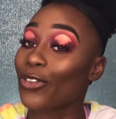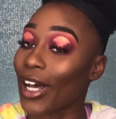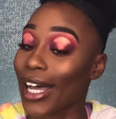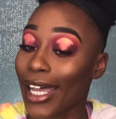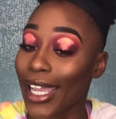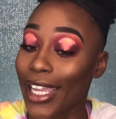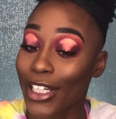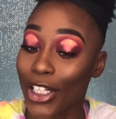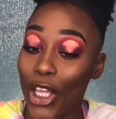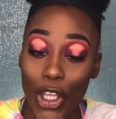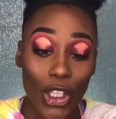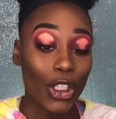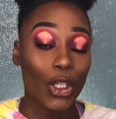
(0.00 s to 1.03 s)
find
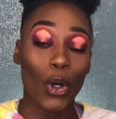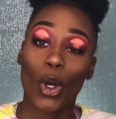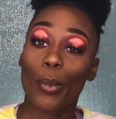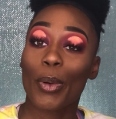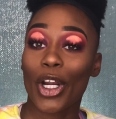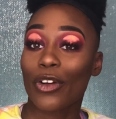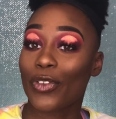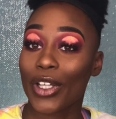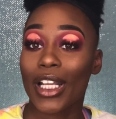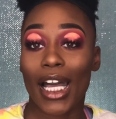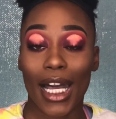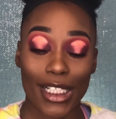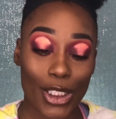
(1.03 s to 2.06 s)
your
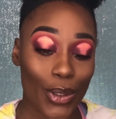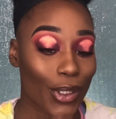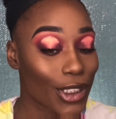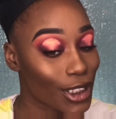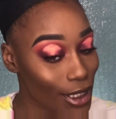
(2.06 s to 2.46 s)
perfect contour